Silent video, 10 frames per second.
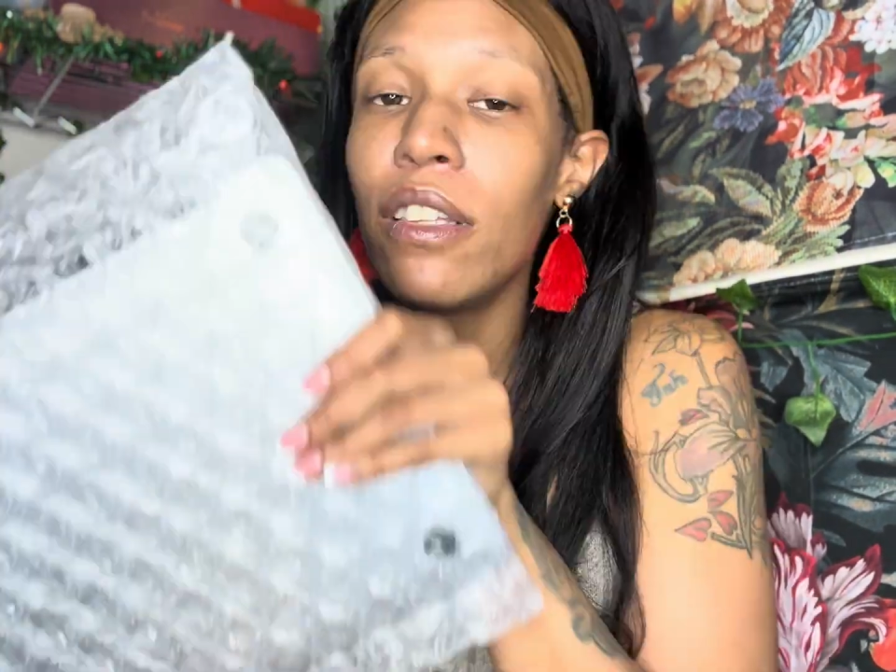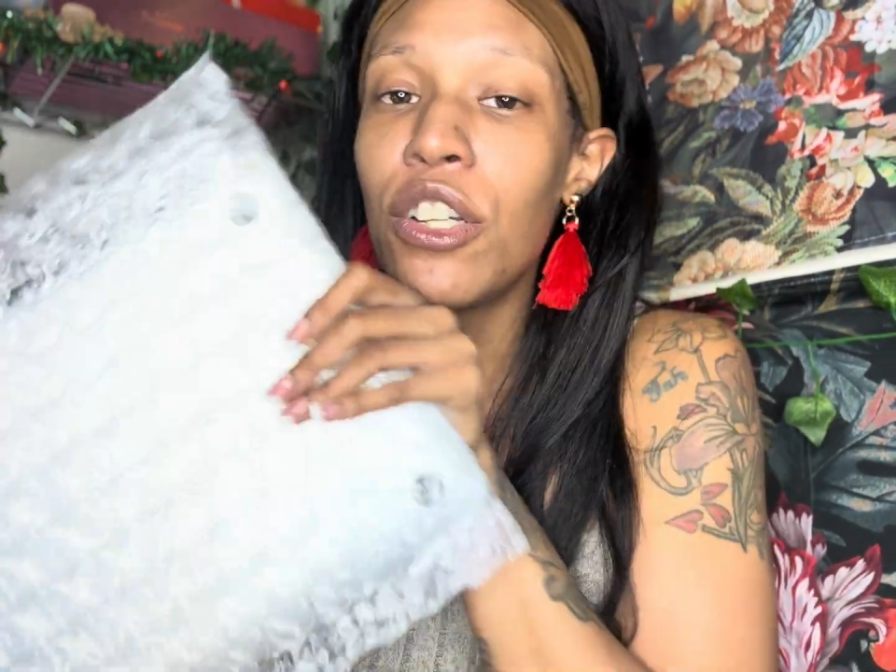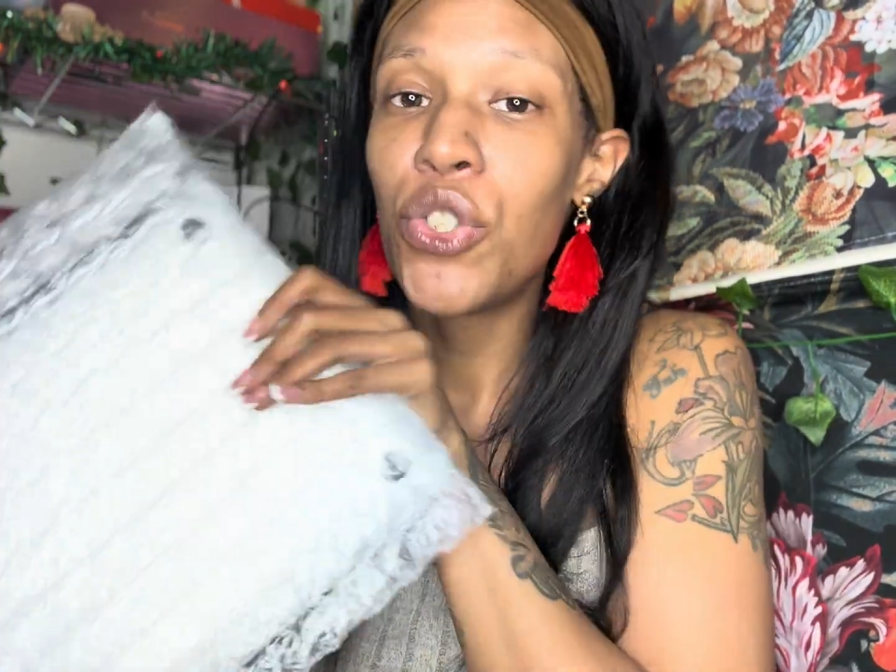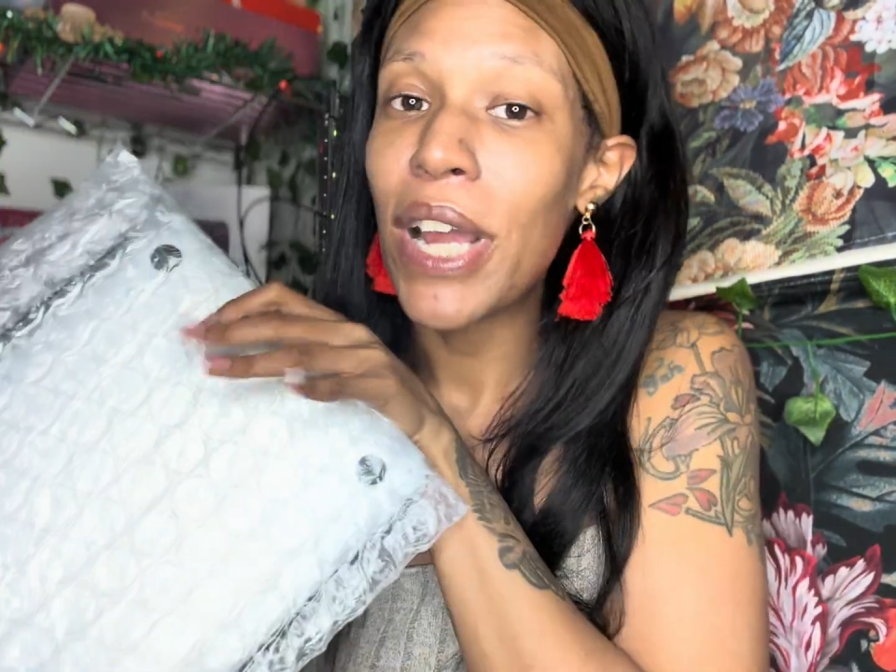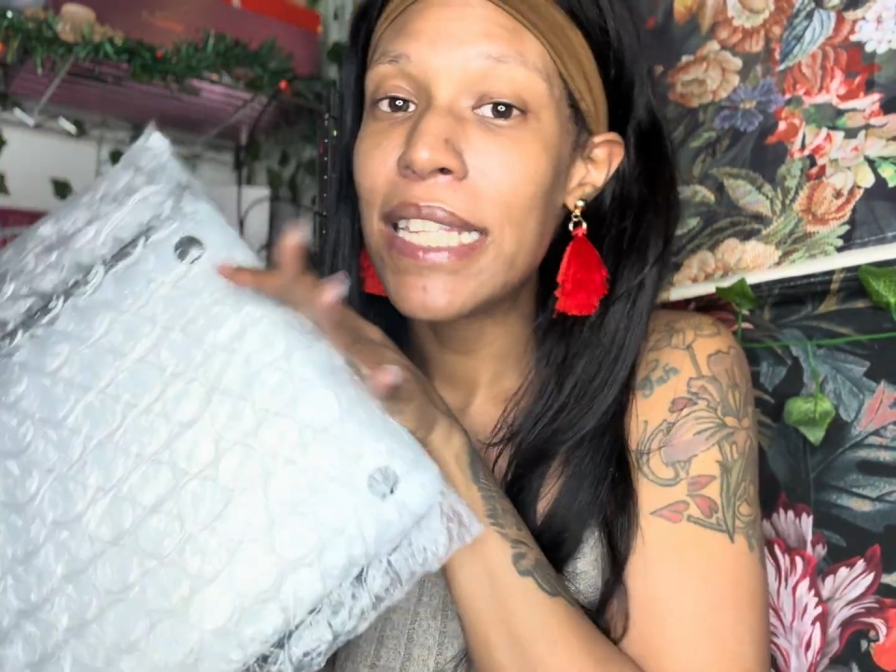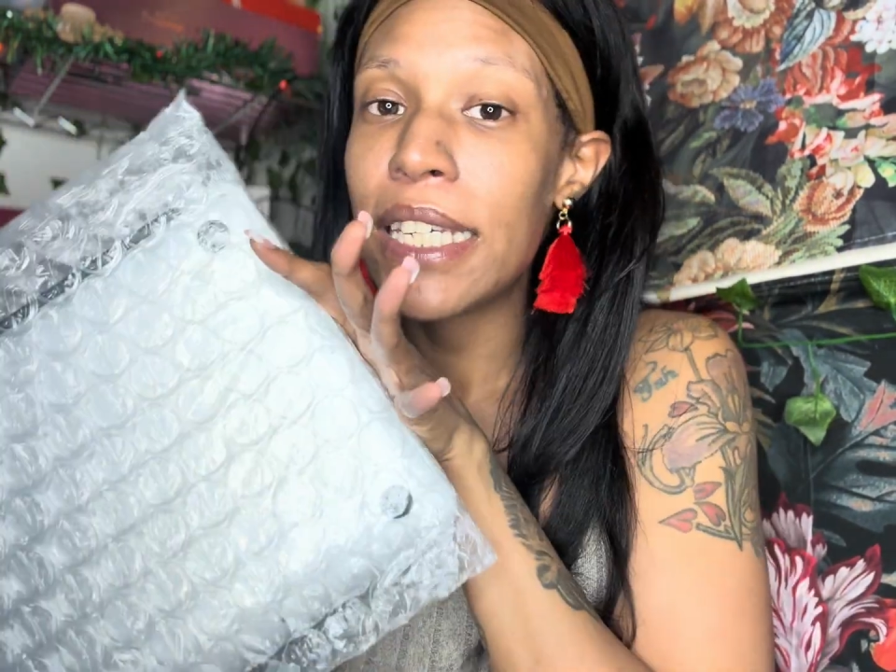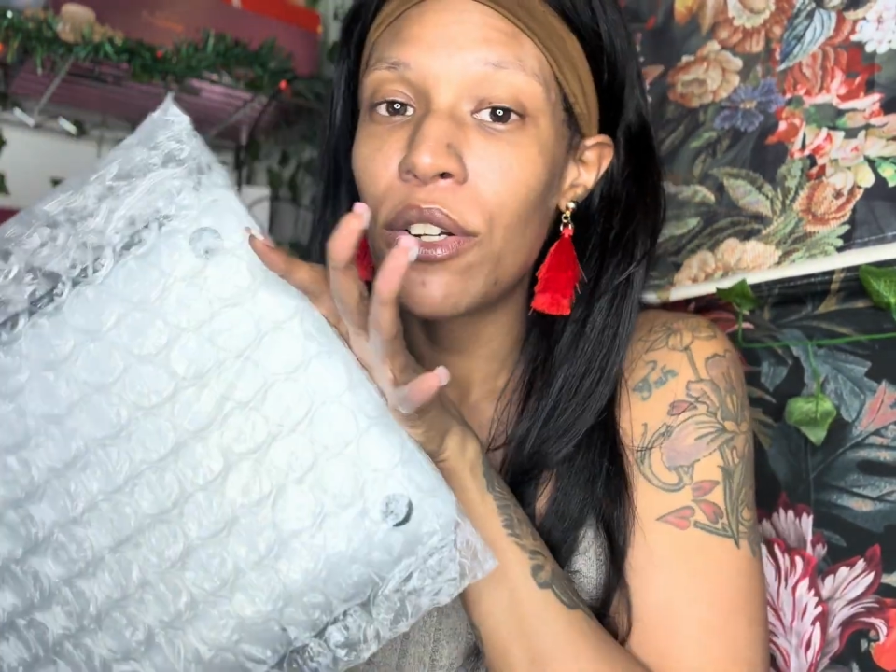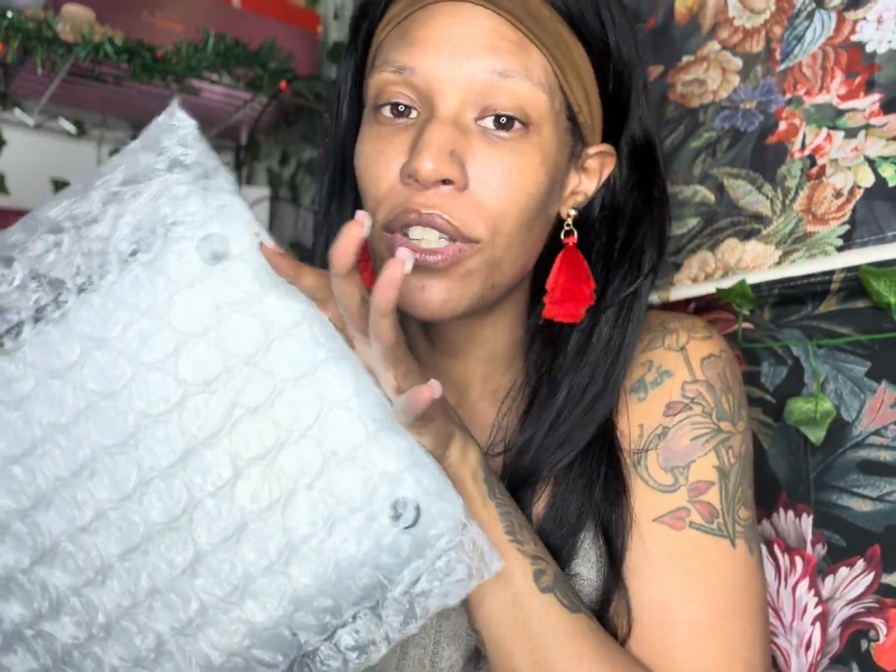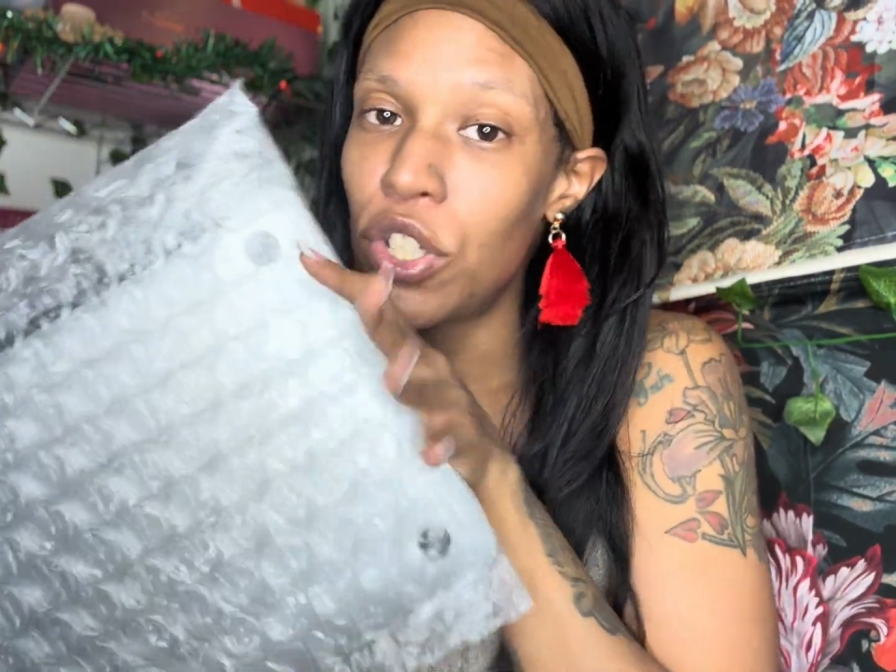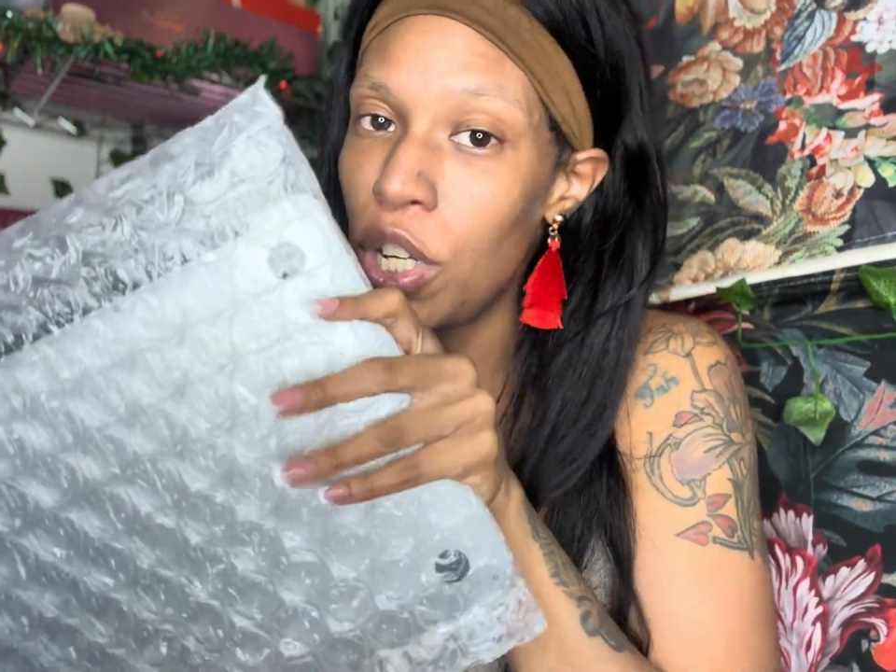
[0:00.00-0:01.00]
the
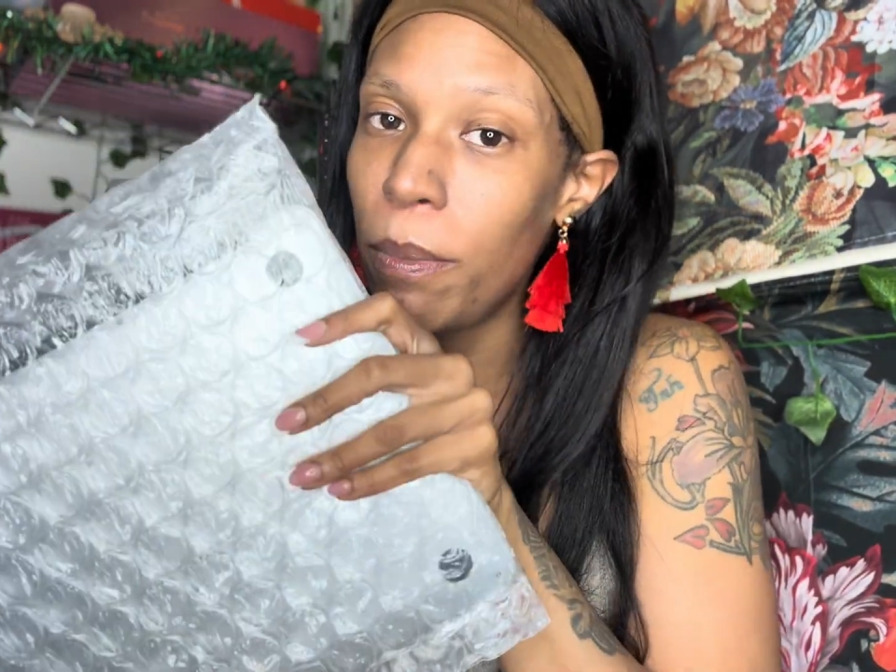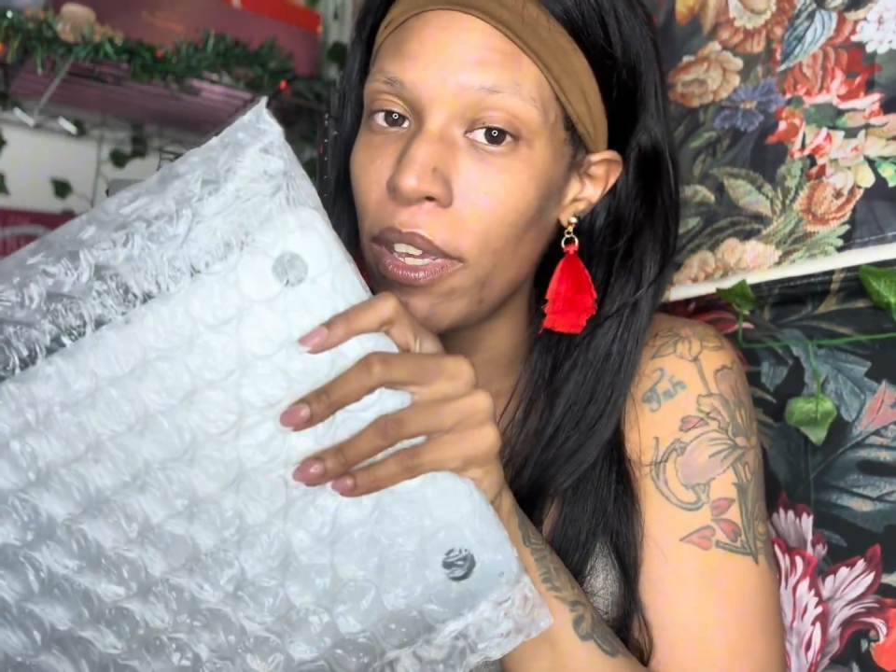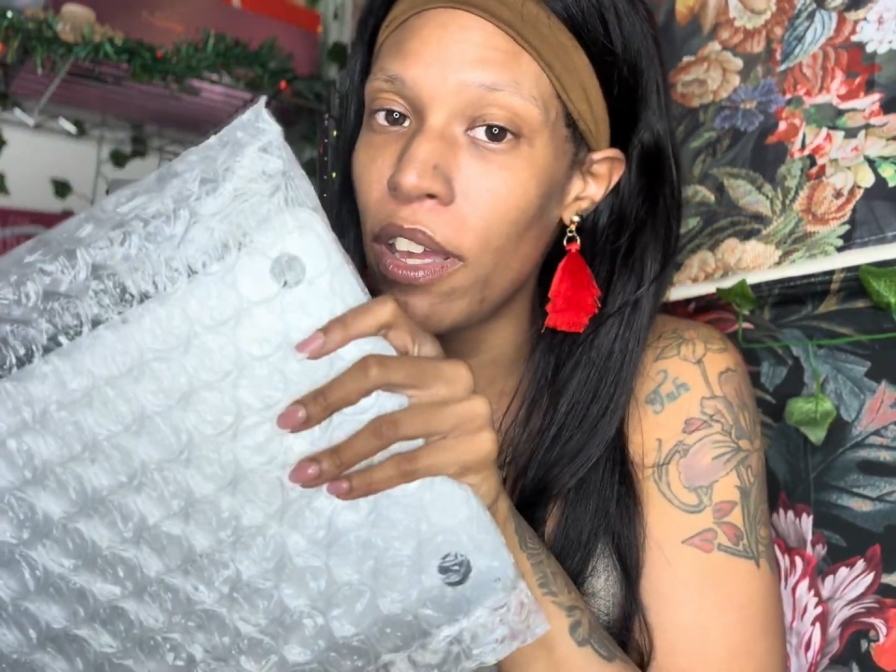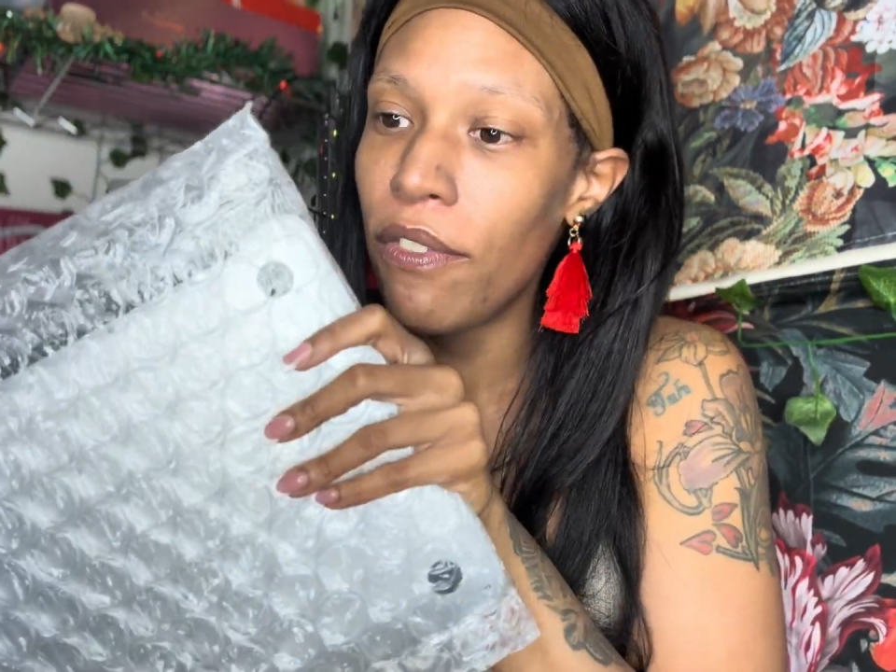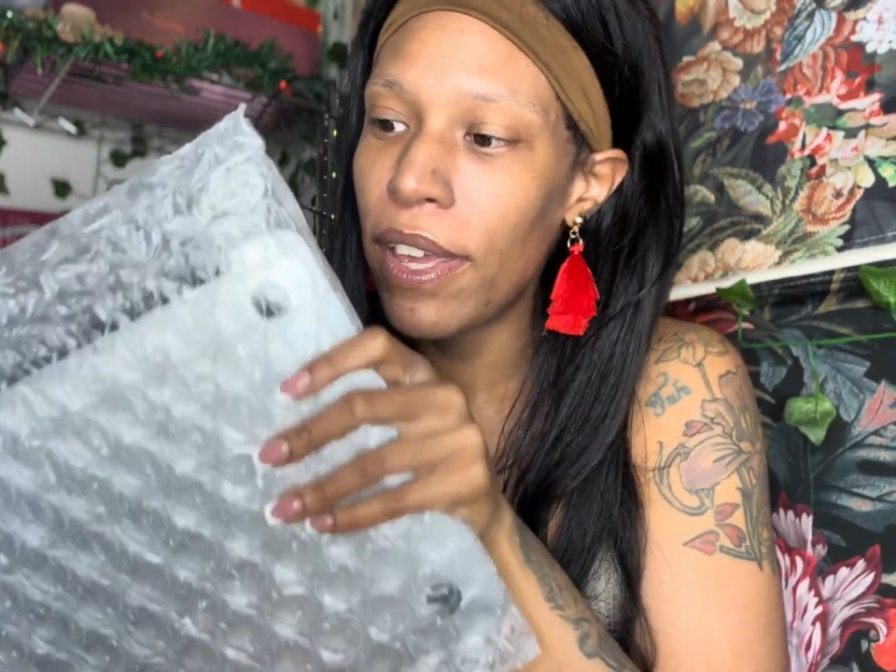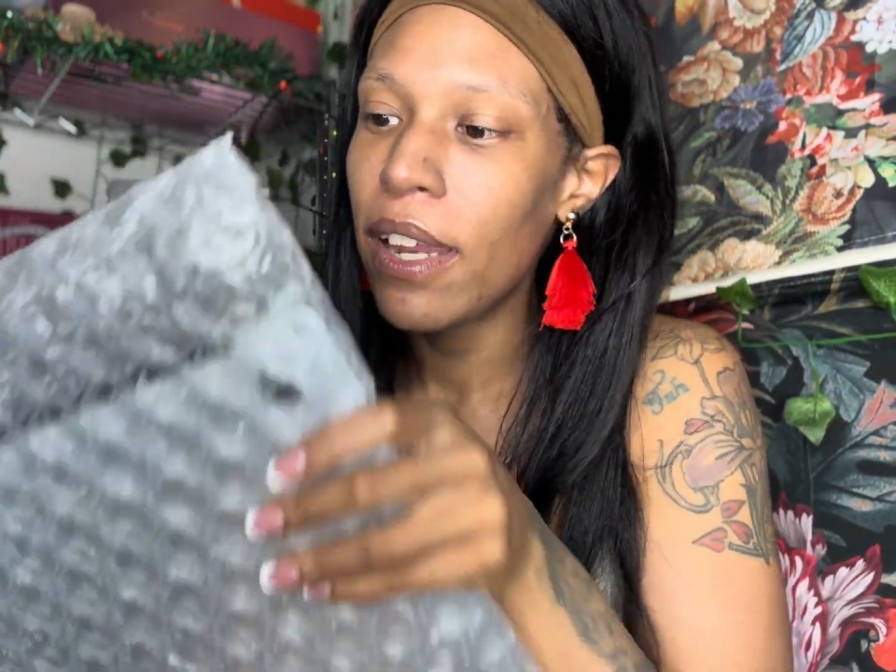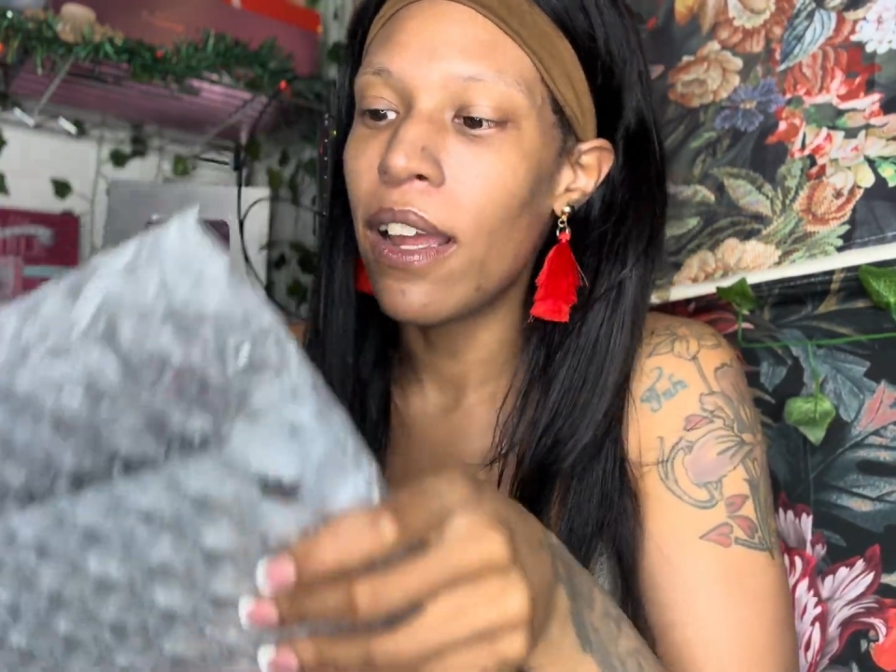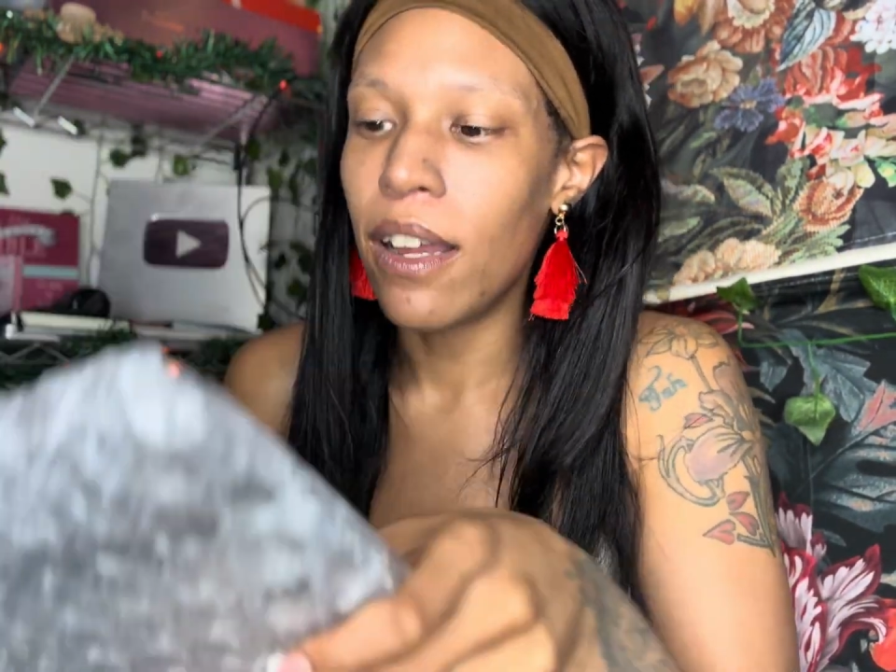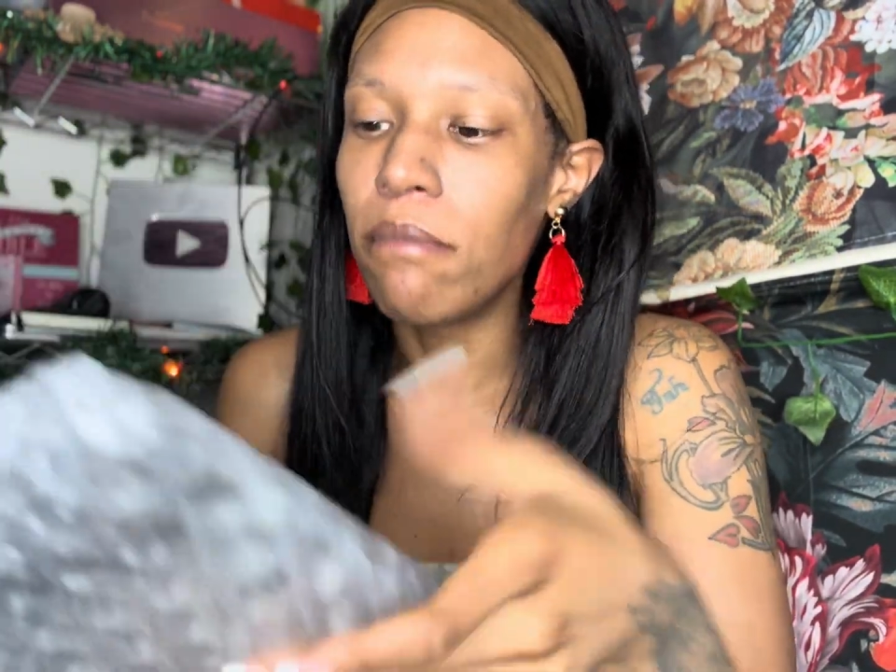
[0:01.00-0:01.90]
transit or the shipping of it,